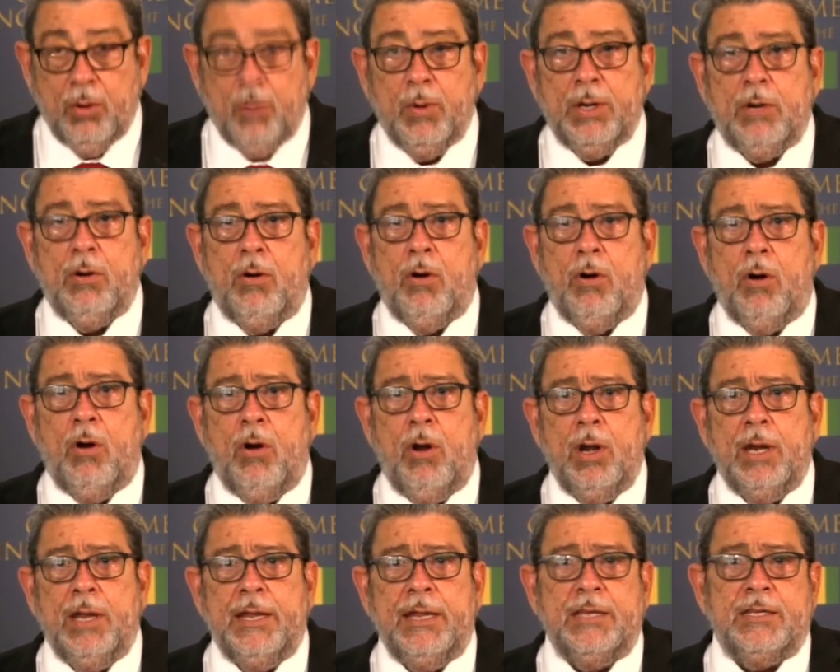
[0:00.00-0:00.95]
with
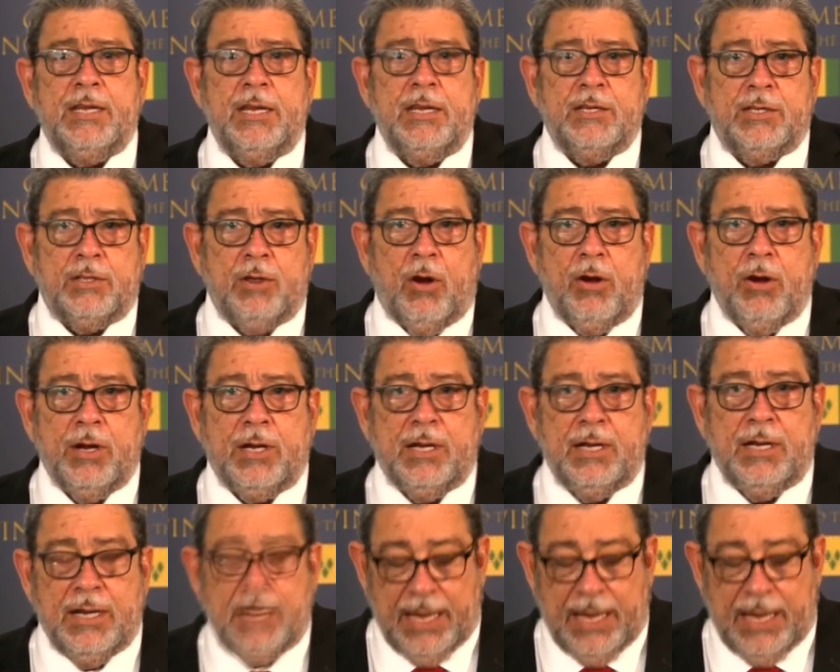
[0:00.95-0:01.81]
all its historical